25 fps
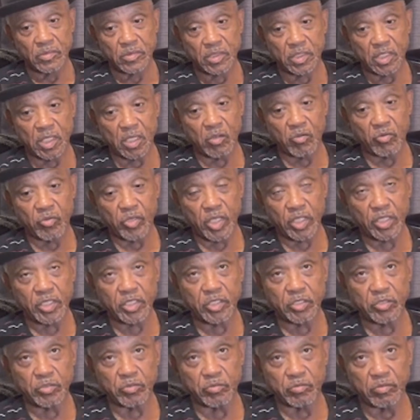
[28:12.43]
They're gonna get
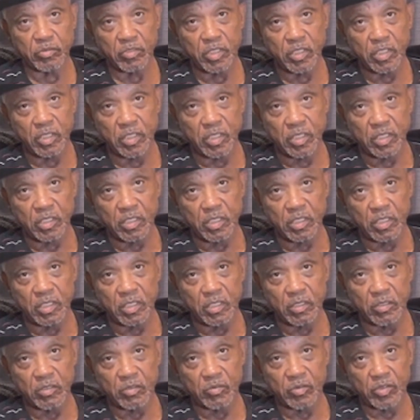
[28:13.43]
you.
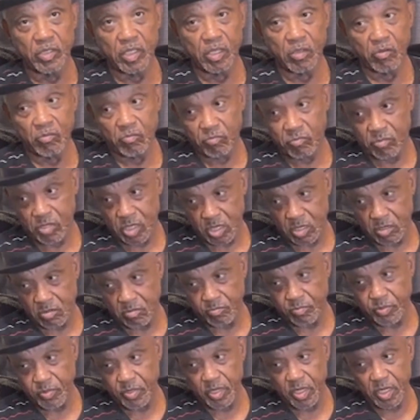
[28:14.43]
They're gonna
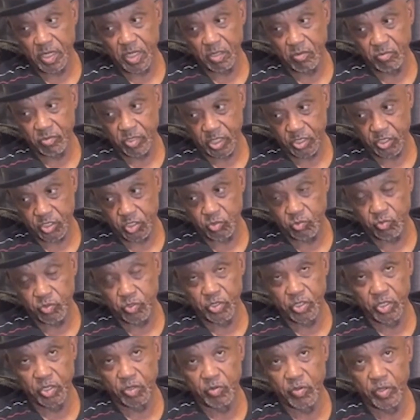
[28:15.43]
get you when
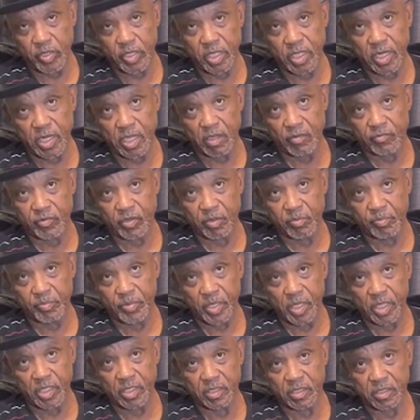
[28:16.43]
you get ready to get off that
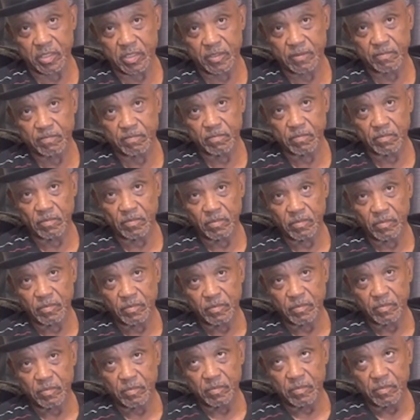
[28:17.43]
bus.
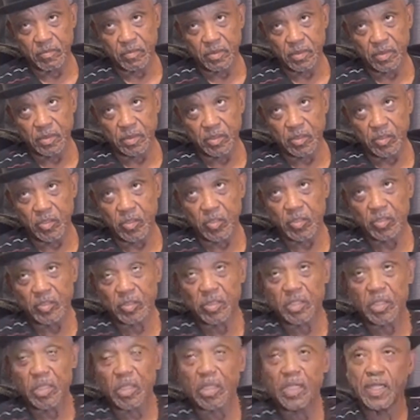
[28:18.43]
You know what I'm
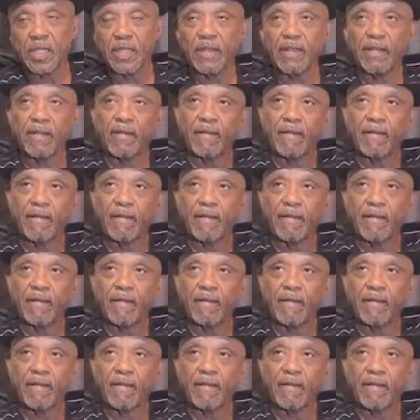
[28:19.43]
saying?